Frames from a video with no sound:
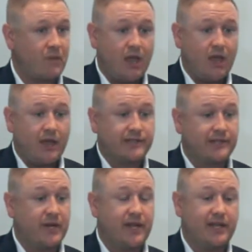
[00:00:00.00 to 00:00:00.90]
So
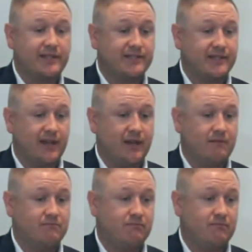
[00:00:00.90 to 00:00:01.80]

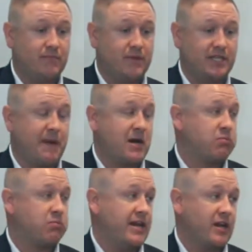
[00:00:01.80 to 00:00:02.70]
it's better
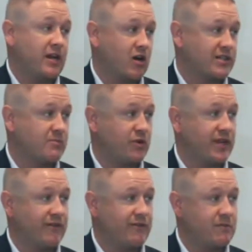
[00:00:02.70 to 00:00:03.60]
planning across the board that
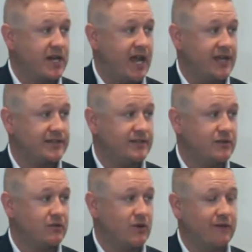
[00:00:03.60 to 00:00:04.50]
everybody has
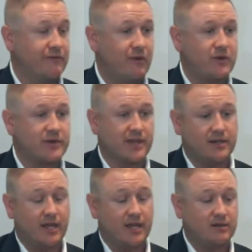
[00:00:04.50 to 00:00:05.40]
to focus on,
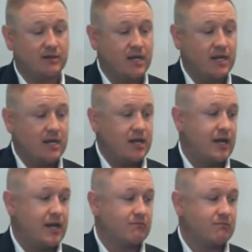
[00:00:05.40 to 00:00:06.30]
and then
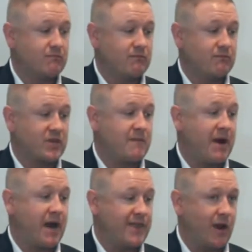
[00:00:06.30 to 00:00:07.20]

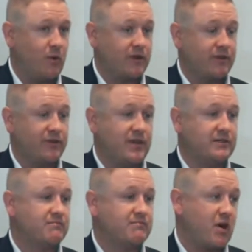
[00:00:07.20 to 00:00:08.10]
combine that with the
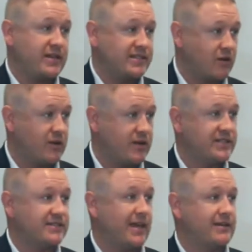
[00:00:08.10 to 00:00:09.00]
price
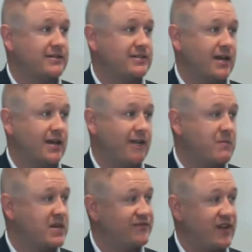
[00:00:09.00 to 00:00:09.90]
increases that
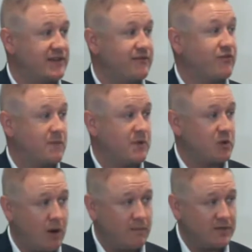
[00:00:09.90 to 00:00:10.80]
everybody's facing from the raw
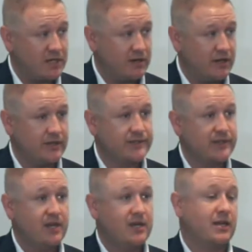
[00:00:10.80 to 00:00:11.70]
materials.
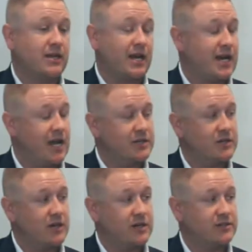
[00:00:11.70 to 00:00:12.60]
A lot of
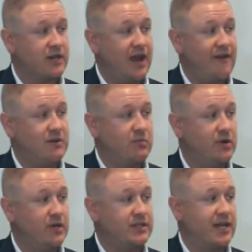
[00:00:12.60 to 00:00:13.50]
contractors are having to
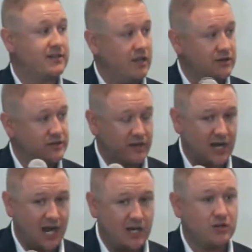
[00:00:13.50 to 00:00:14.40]
put escalators in their
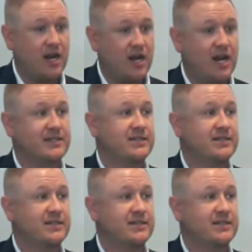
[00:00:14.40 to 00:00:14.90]
contracts,